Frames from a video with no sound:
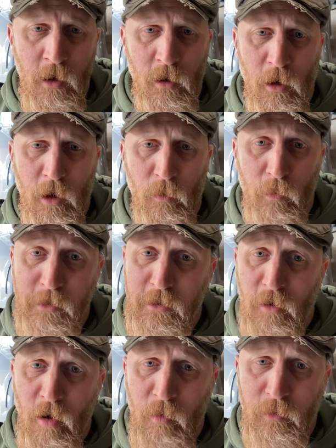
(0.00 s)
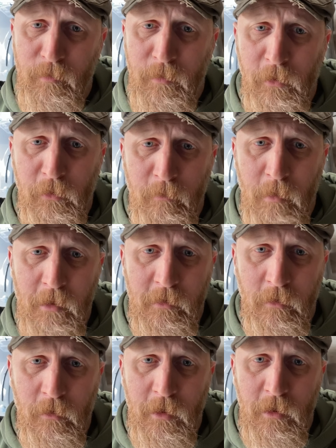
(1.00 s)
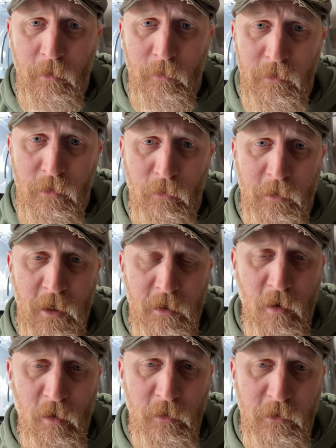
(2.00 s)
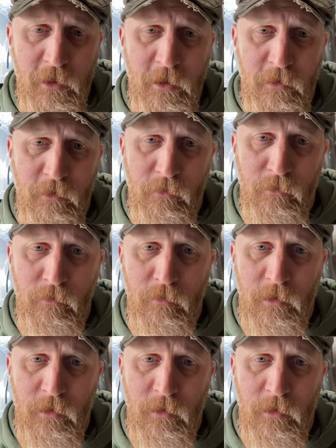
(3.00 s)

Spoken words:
once the car was built, basically there was no technology to